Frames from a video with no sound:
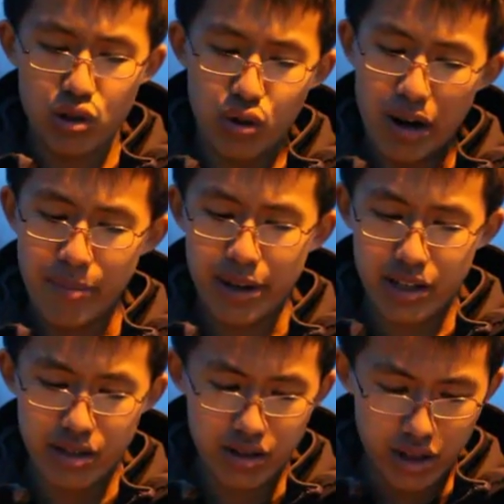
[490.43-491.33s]

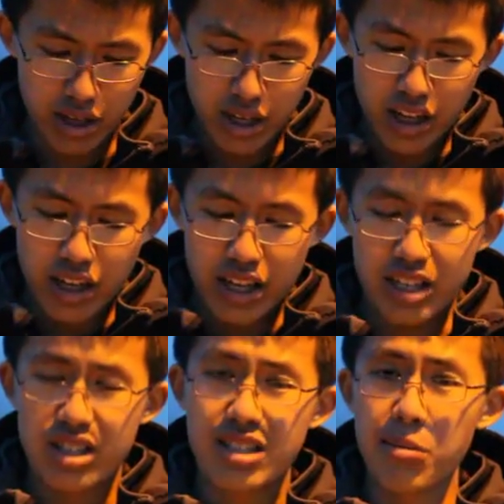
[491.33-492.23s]
Trimix
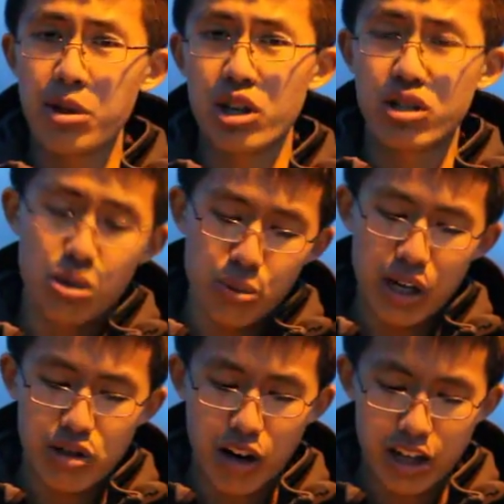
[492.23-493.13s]
is similar to
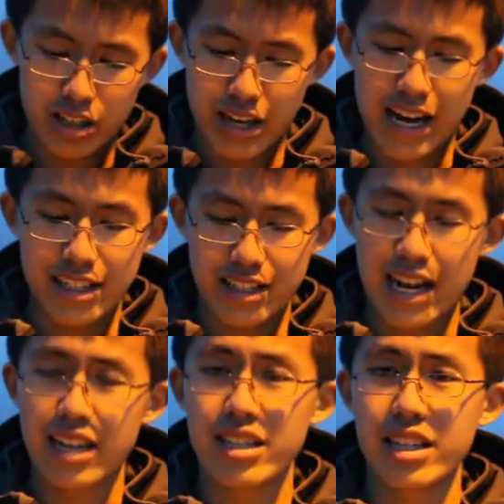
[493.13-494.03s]
nitrox as
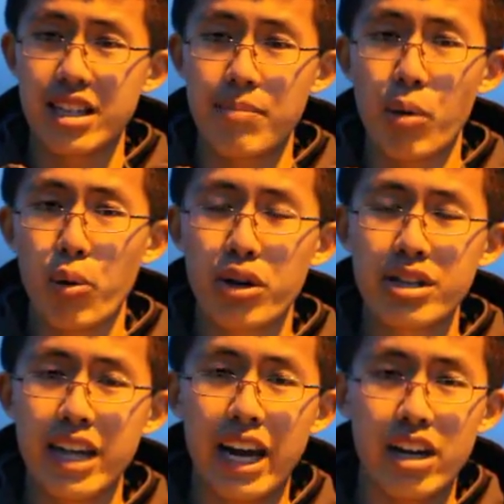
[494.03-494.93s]
that they both
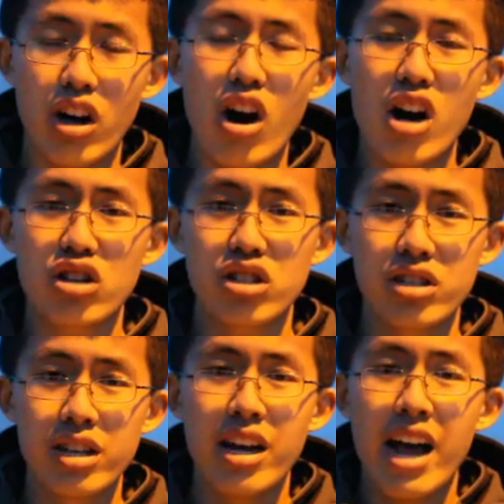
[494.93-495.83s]
contain
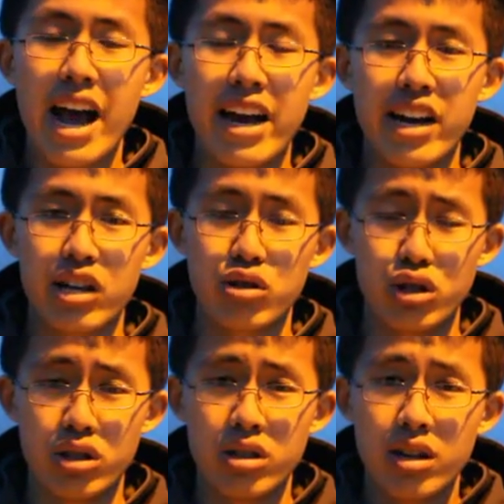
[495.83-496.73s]
oxygen and
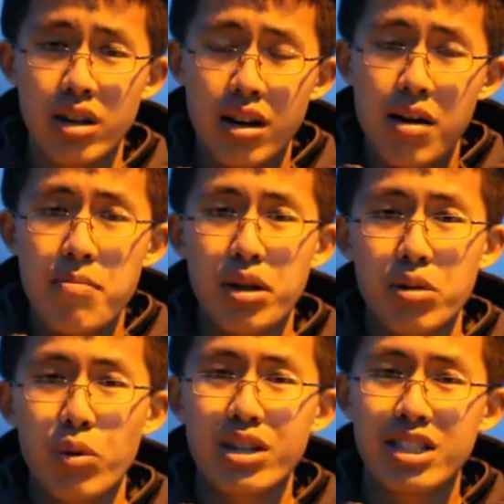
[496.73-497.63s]
nitrogen.
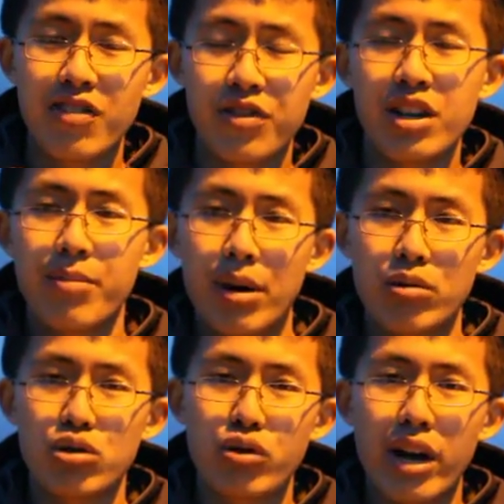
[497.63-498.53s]
But what is different
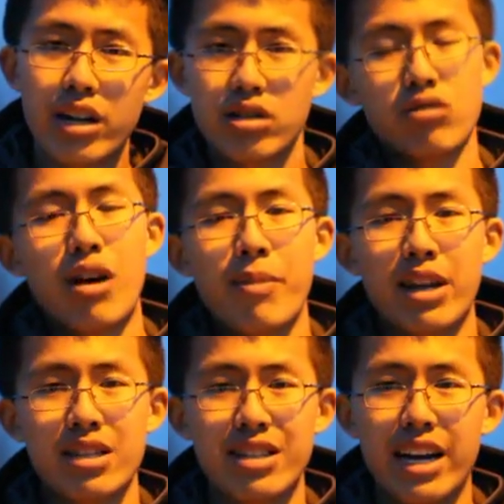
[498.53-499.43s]
about
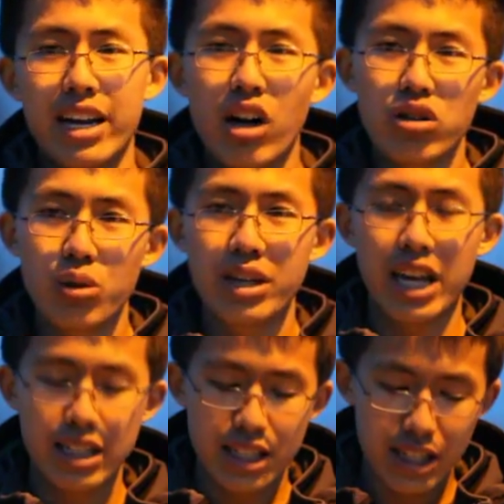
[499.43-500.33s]
trimix is that it also
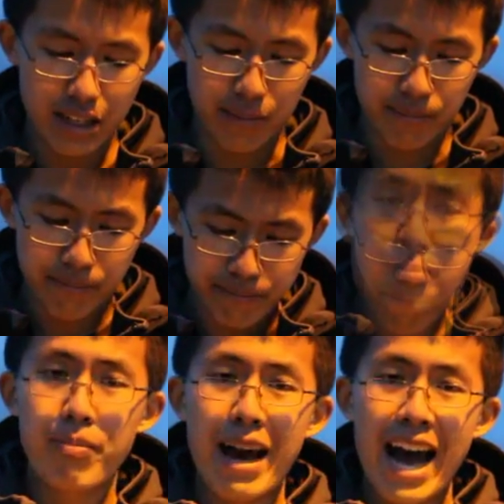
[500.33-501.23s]
contains helium.
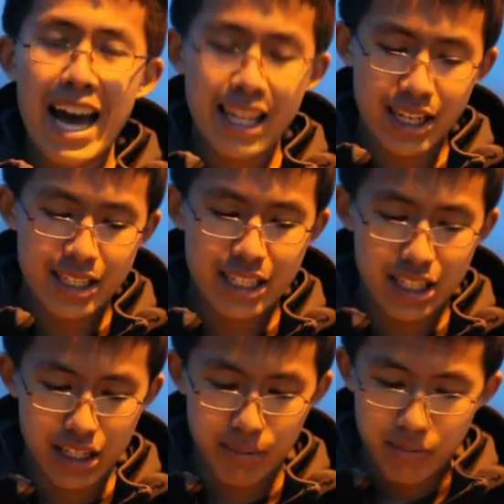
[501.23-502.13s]
By adding this
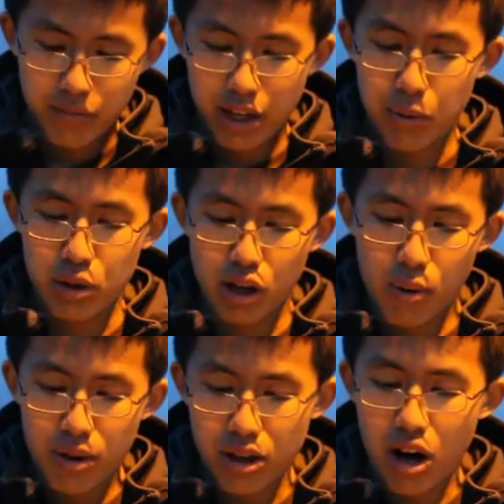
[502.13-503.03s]
helium, it would
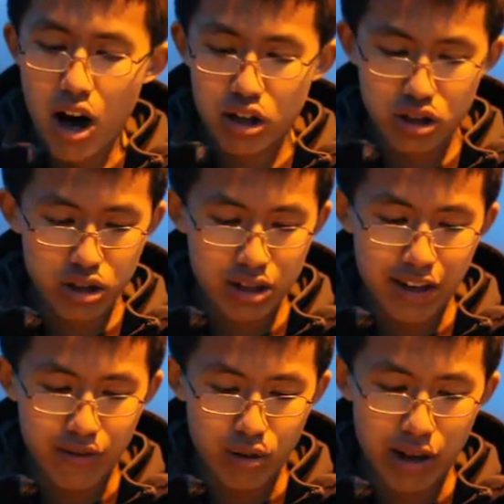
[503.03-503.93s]
lower the oxygen
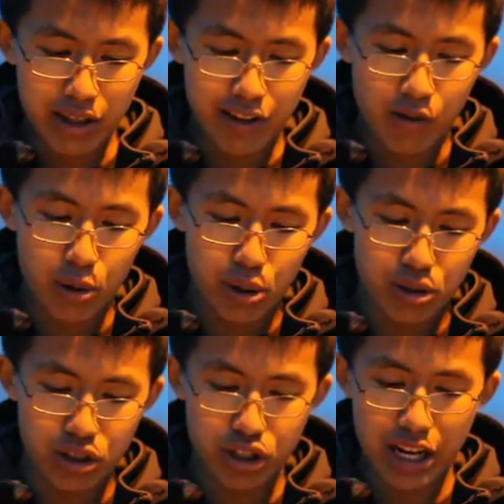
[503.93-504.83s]
level and therefore
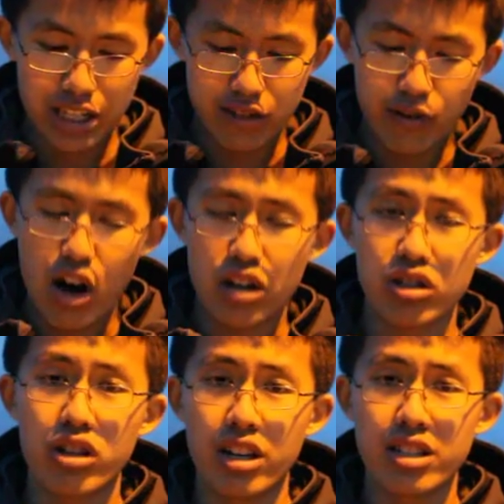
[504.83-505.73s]
reduces the chance of
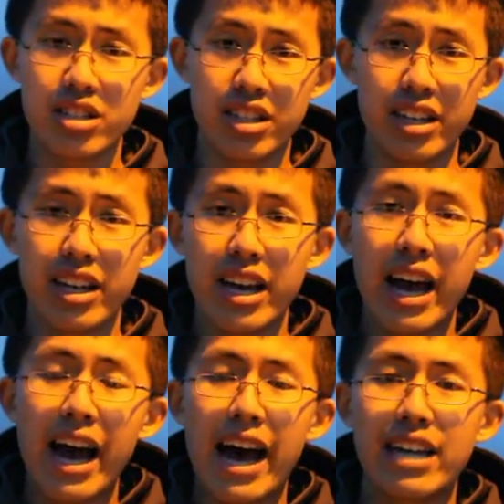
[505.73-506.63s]
oxygen toxicity
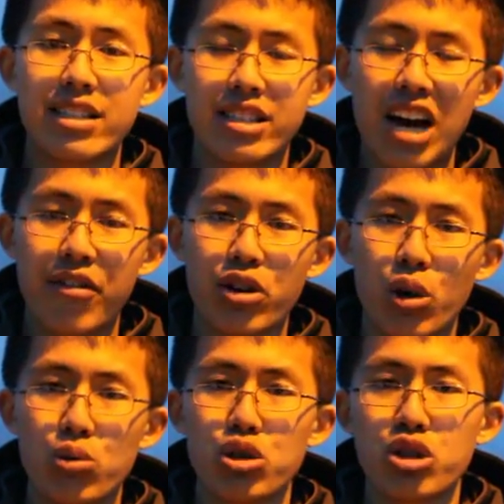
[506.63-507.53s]
as the diver
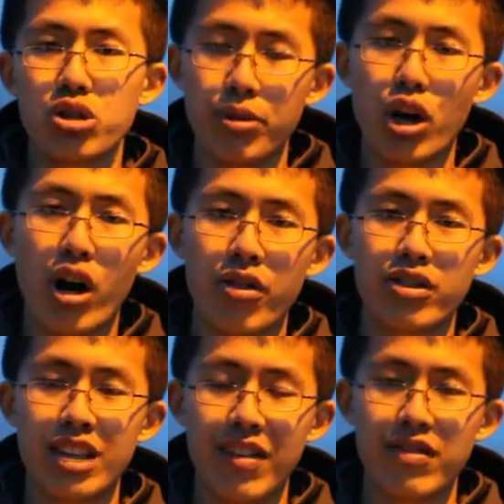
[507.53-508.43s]
goes beyond
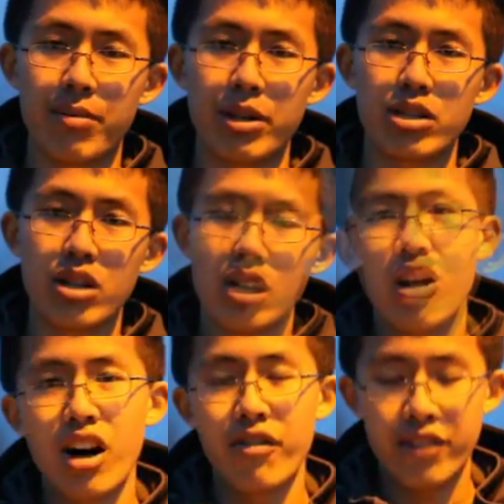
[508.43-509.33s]
the safe limit
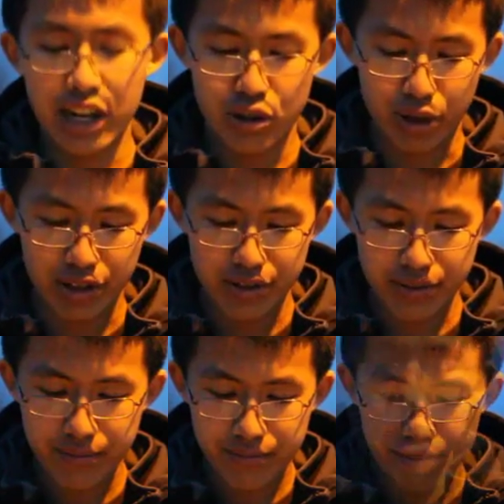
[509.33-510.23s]
of
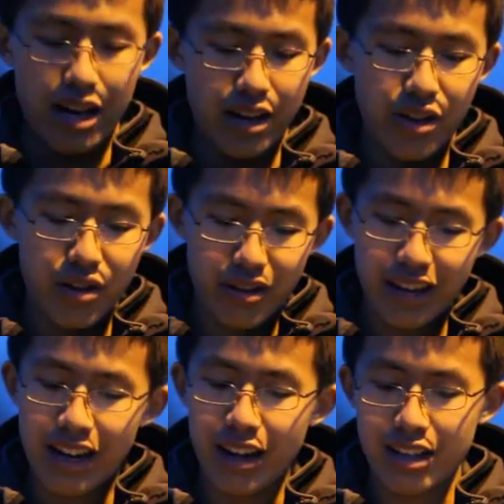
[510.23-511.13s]
nitrix. Another
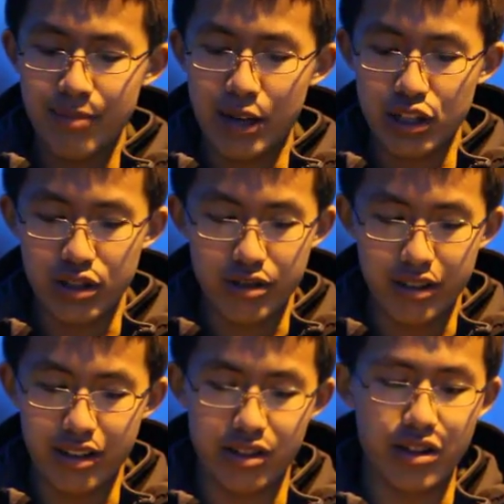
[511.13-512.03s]
thing I'd like to mention
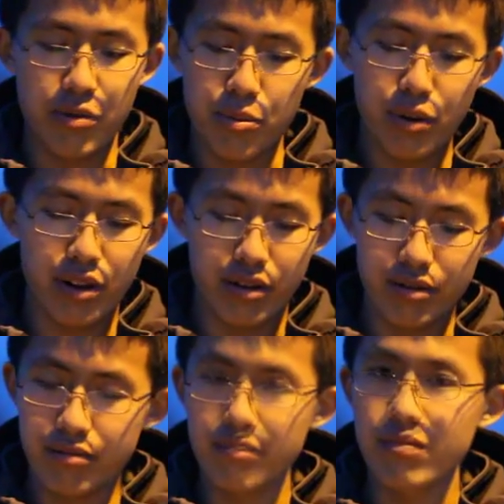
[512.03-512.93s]
is the rebreather.